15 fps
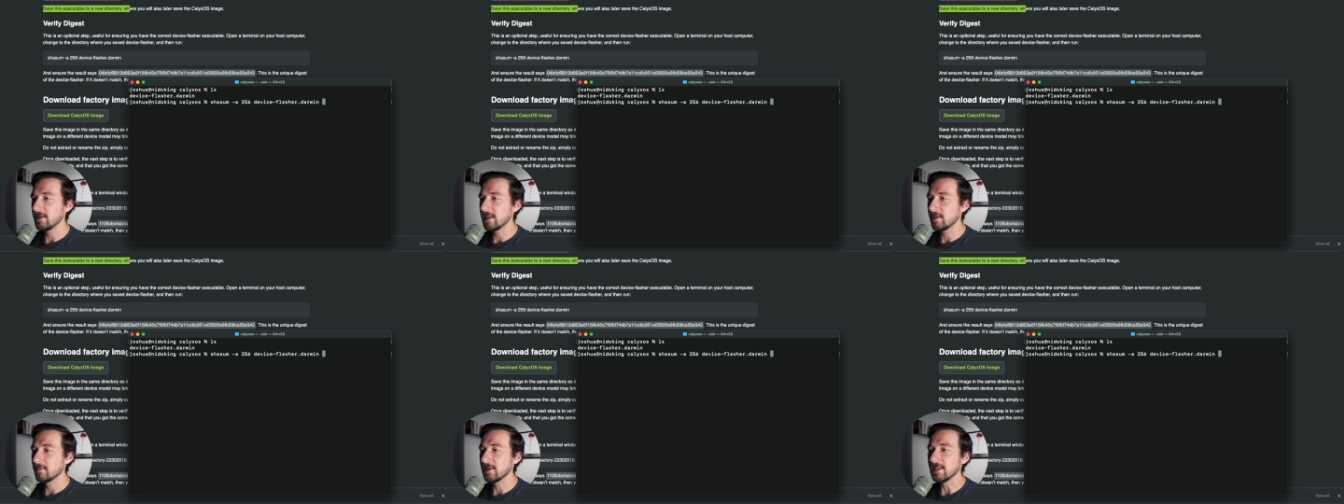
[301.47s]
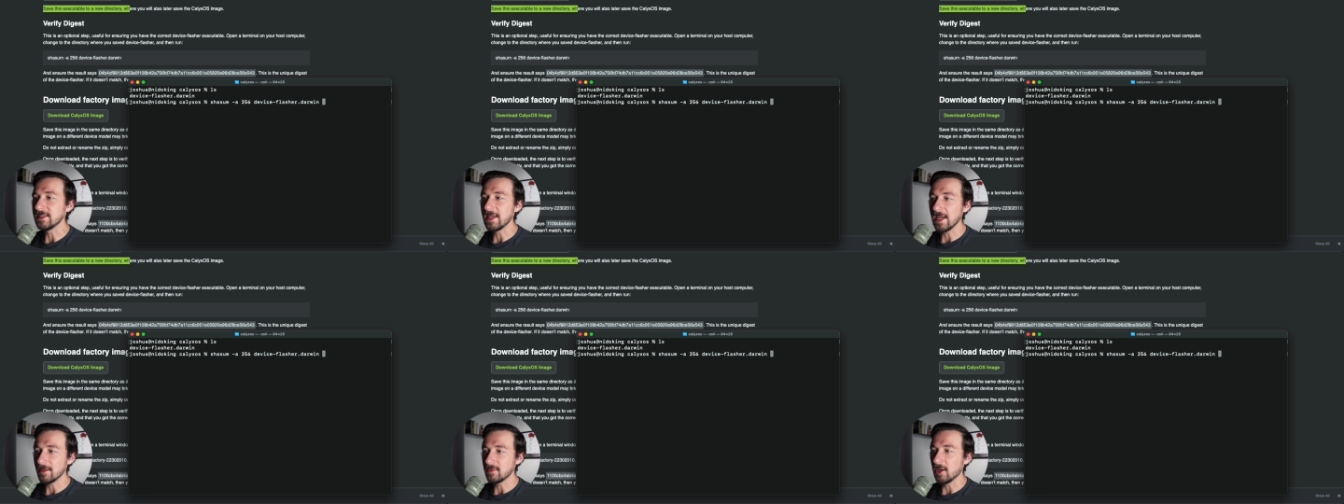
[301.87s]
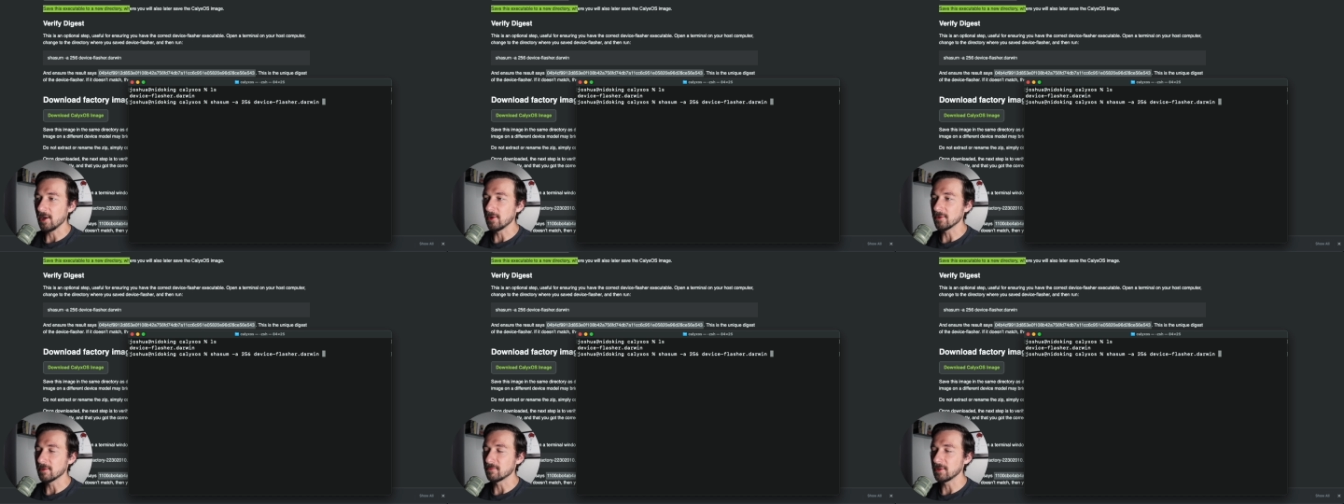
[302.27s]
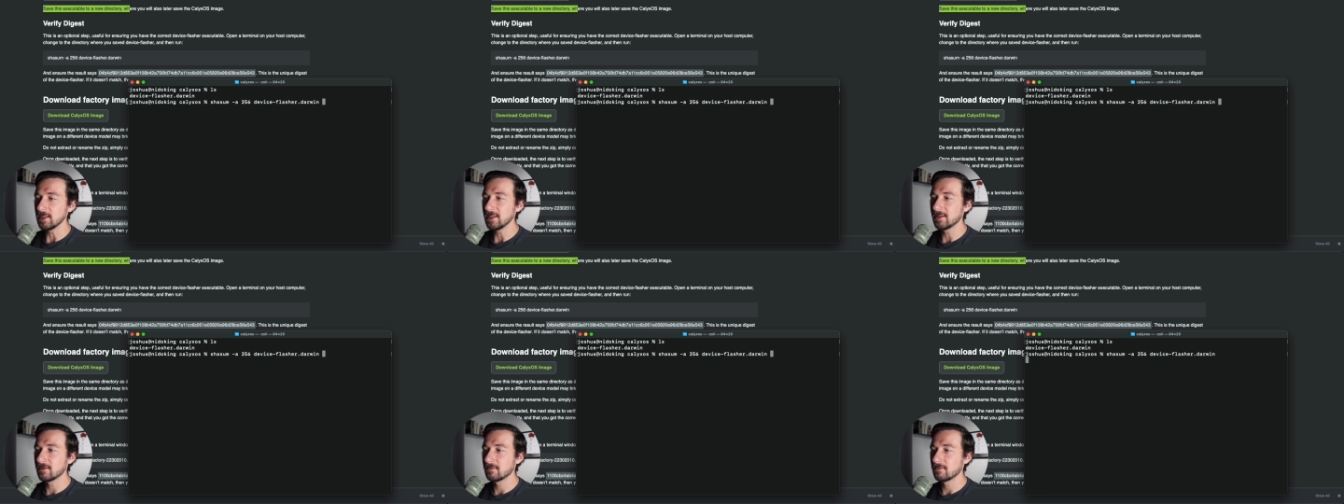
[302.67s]
name, hit tab to
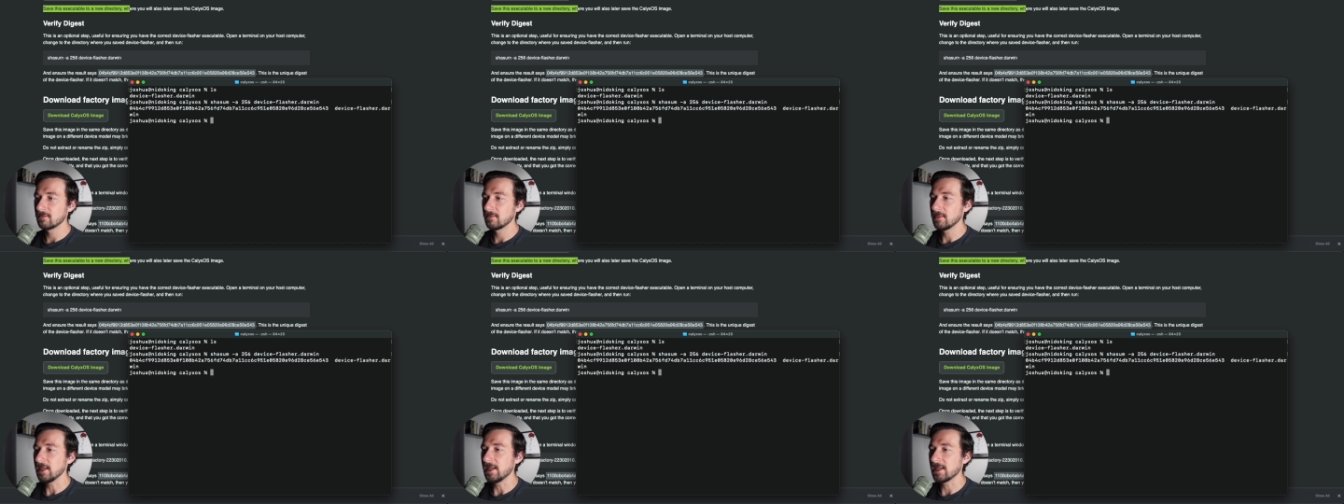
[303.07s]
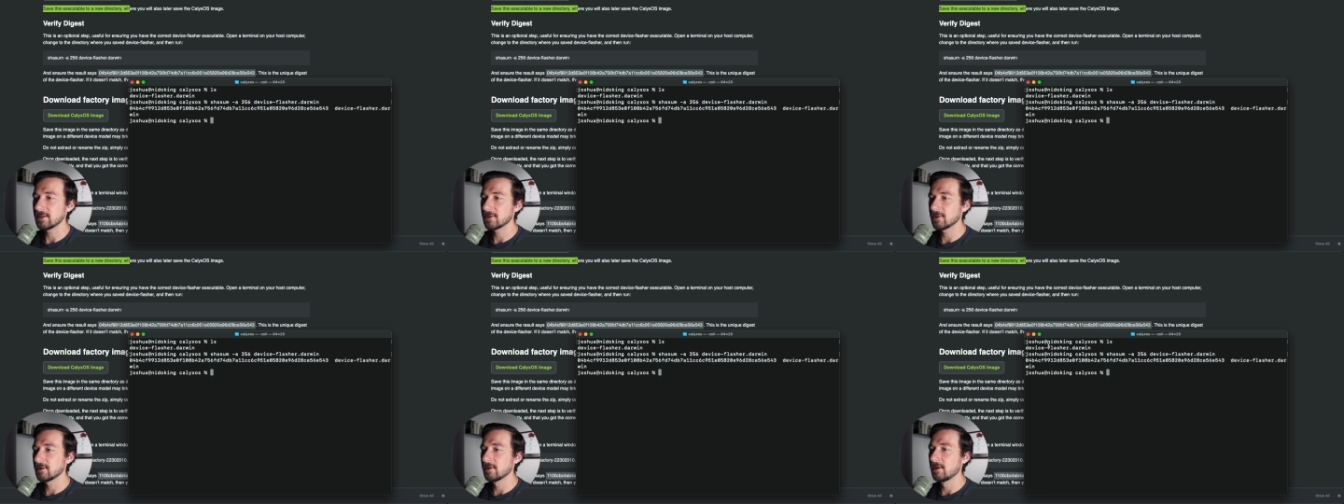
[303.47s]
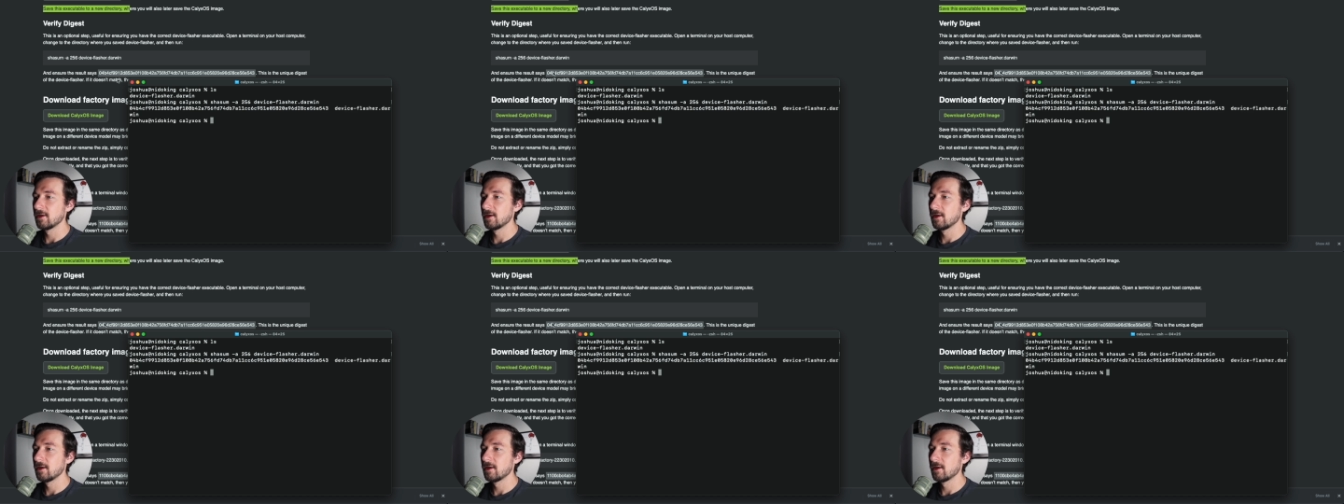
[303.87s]
autocomplete, hit enter.